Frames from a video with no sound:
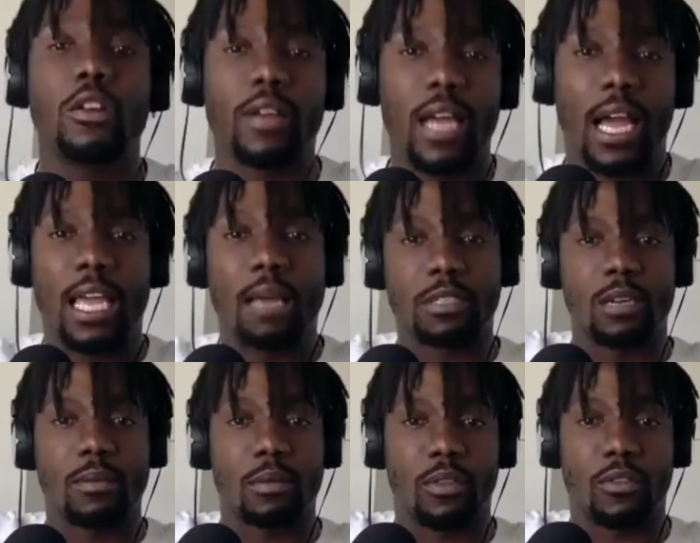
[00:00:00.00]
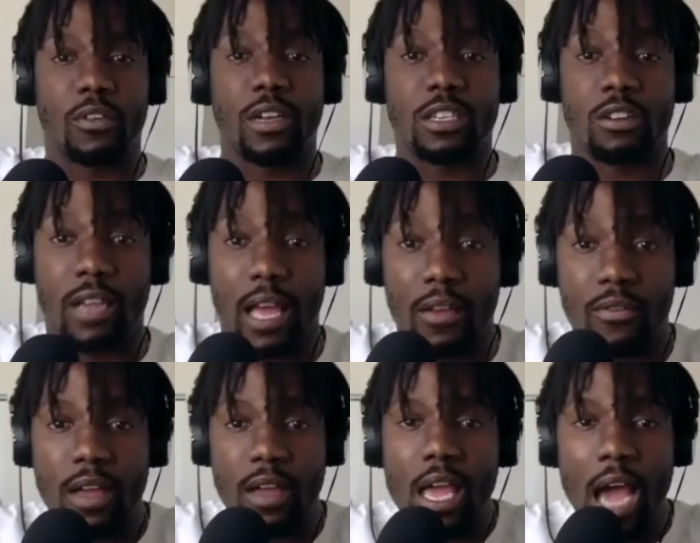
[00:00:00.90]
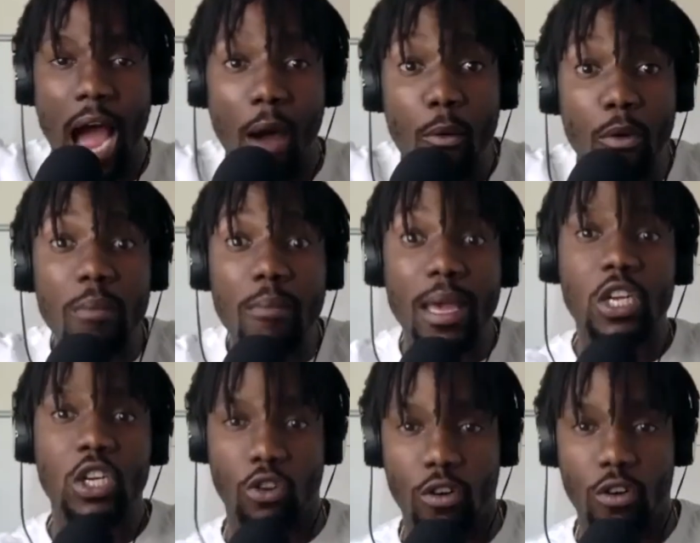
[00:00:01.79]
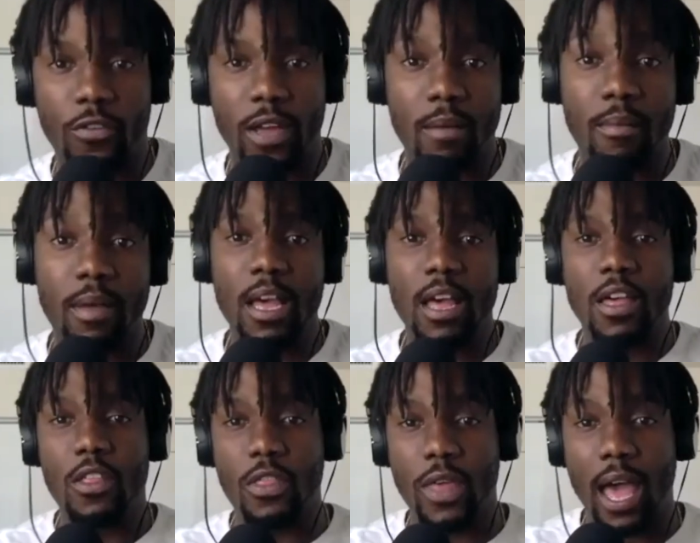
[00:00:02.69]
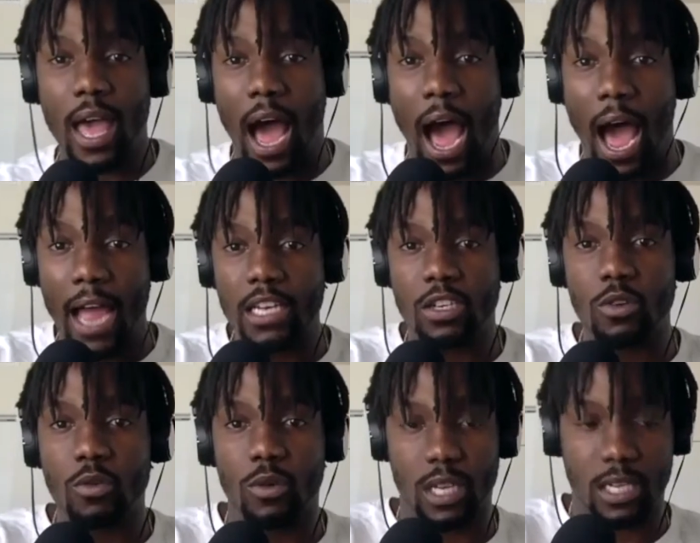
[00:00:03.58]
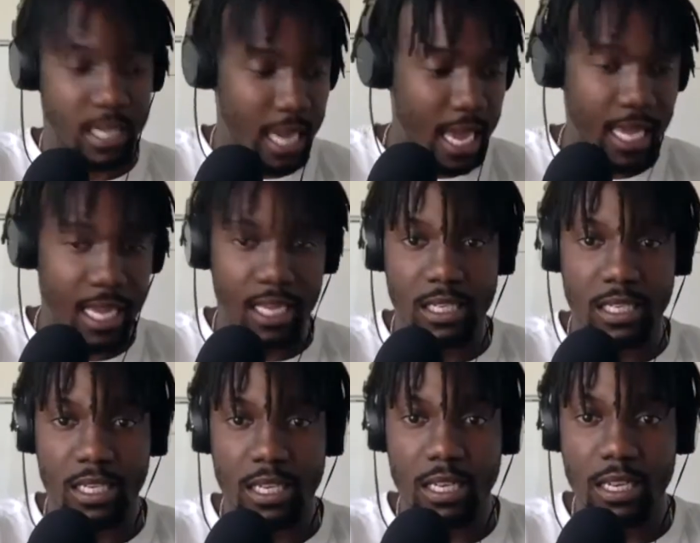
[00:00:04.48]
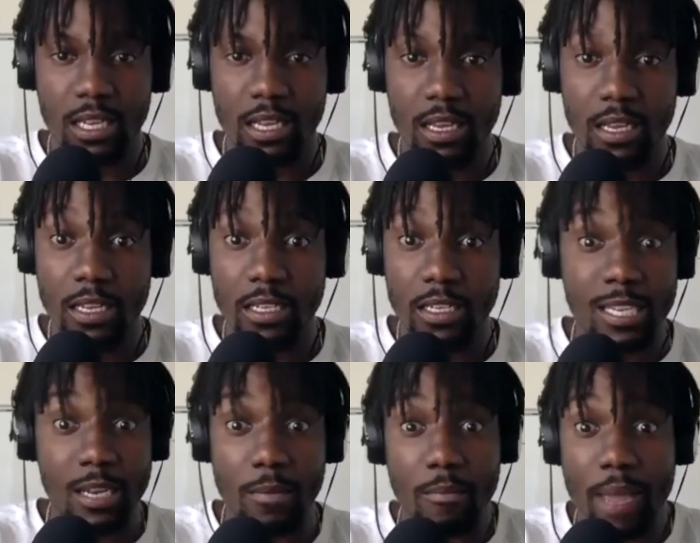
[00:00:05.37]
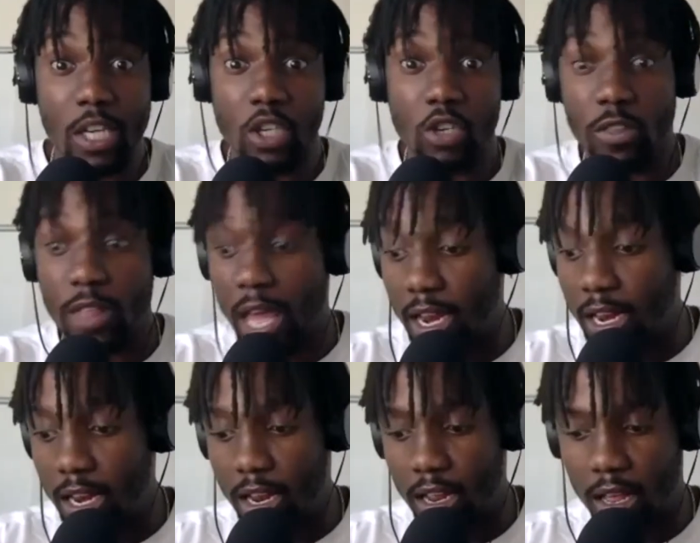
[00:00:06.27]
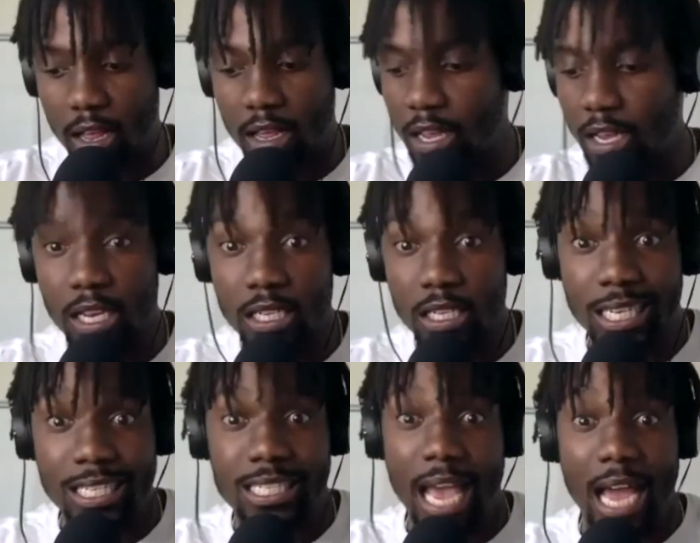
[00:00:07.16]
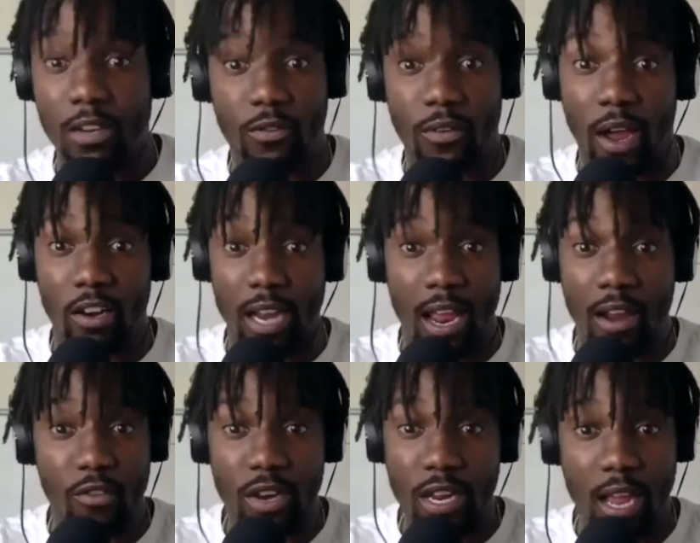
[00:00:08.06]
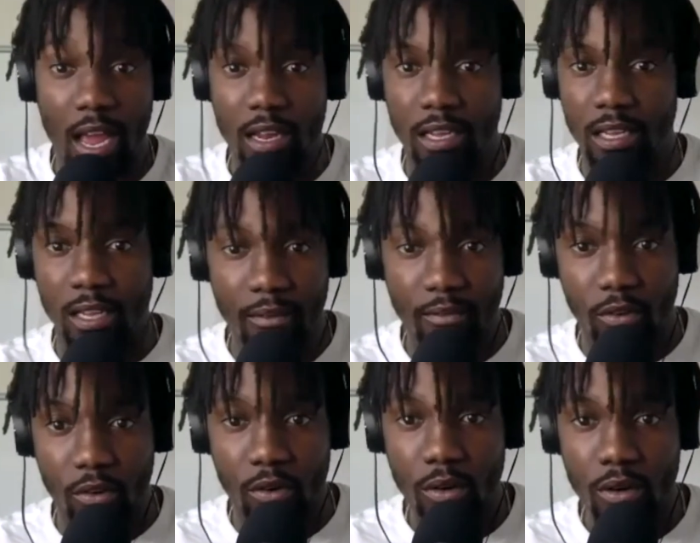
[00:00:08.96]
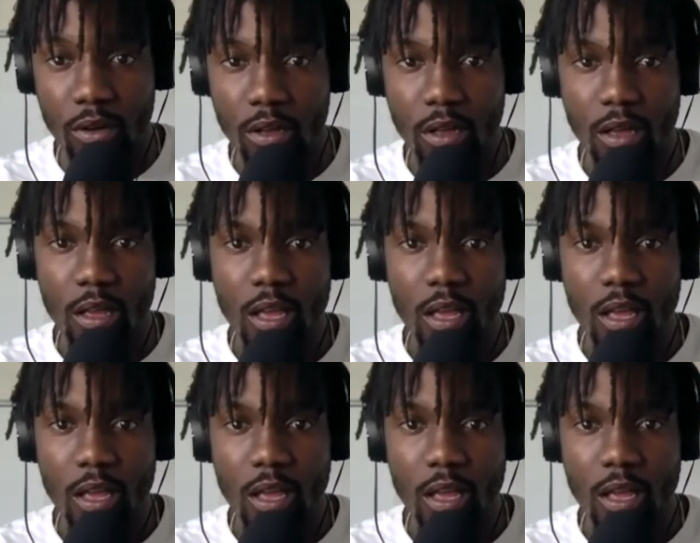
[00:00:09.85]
guy Kim's gonna be with for the rest of her life. I wanna make sure, fam, that I do what it takes to make sure that she's satisfied on every level mm-hmm.